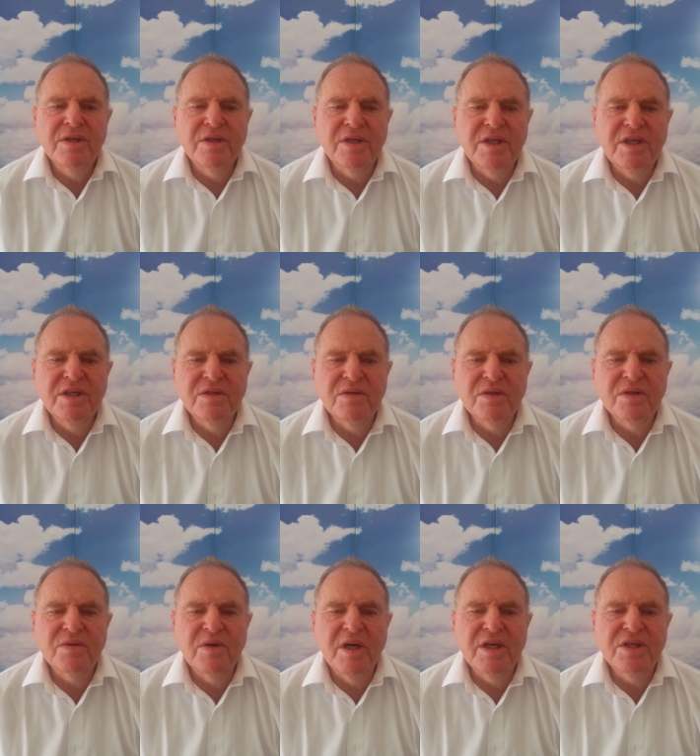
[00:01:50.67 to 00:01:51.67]
These
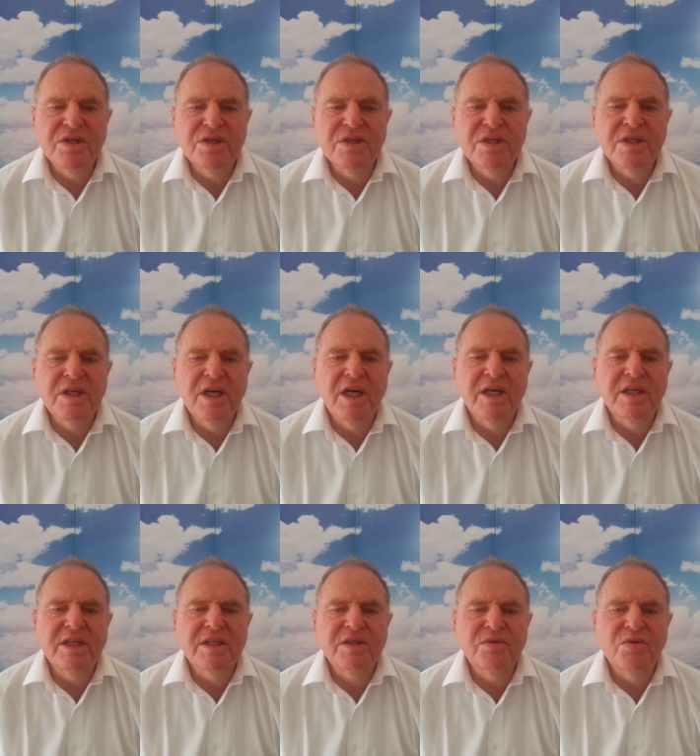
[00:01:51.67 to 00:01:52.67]
alterations are
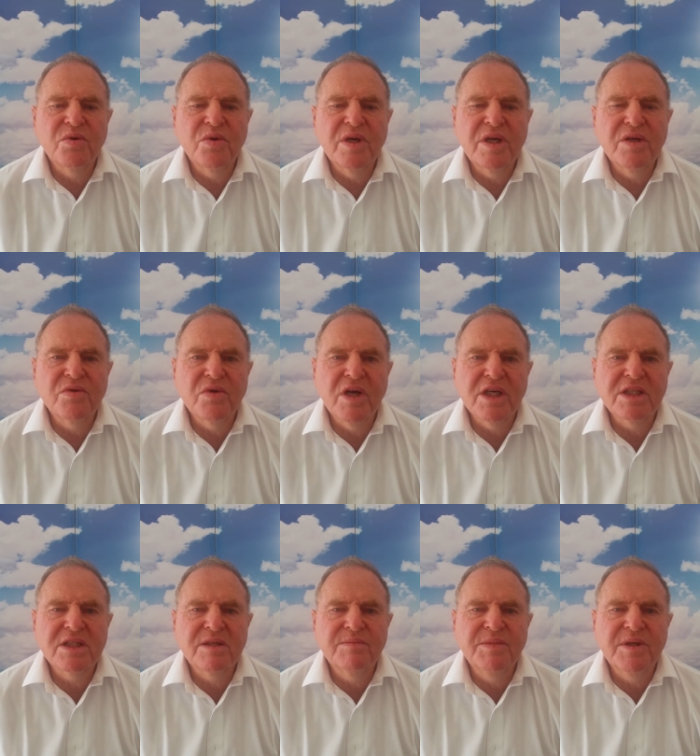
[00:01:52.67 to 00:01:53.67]
destroying
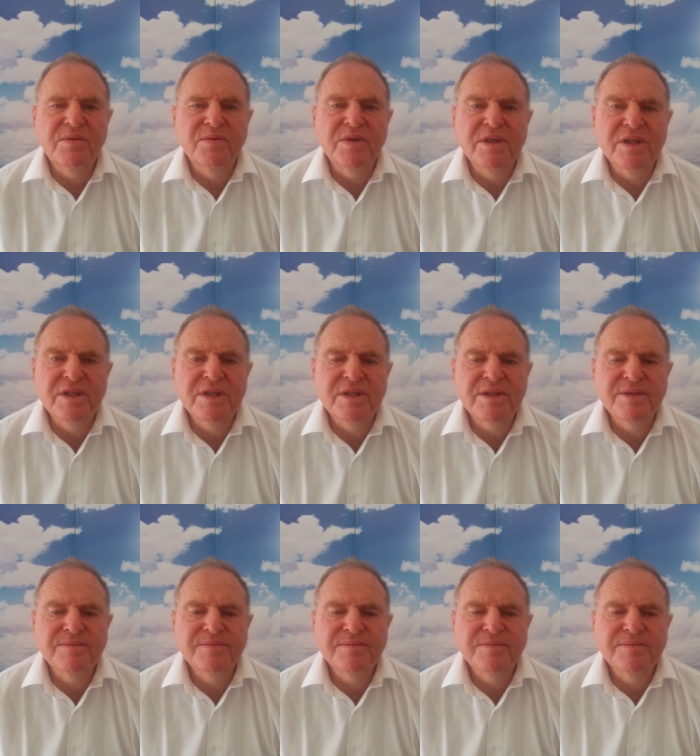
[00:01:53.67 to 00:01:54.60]
trust between us.